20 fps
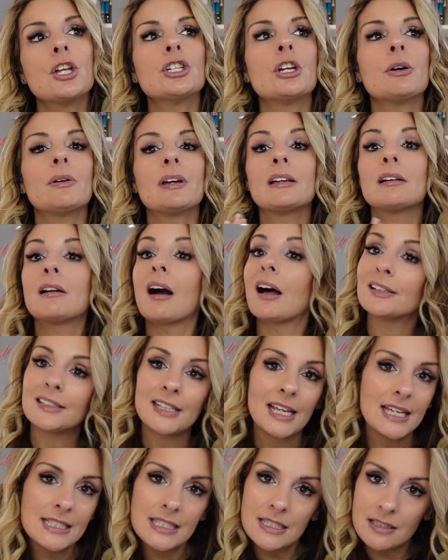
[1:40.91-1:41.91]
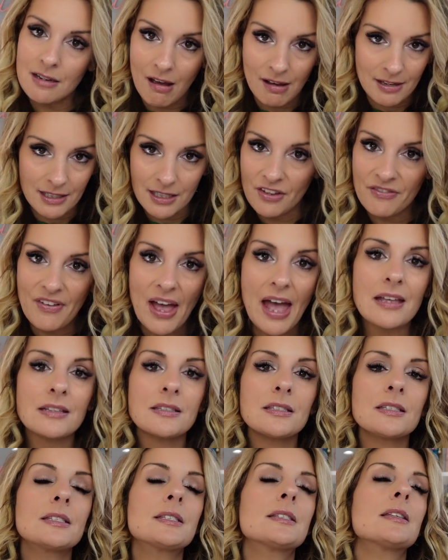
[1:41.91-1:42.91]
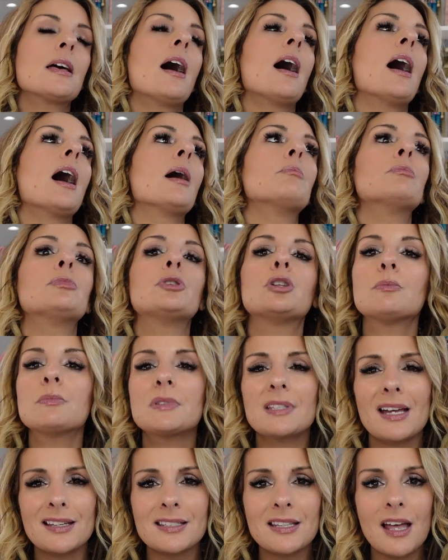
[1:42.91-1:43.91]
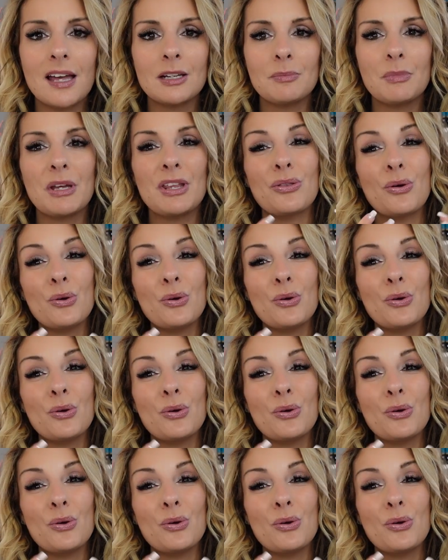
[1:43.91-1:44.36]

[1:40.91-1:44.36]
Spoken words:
knowing Gagne's 9 events, Bloom's taxonomy.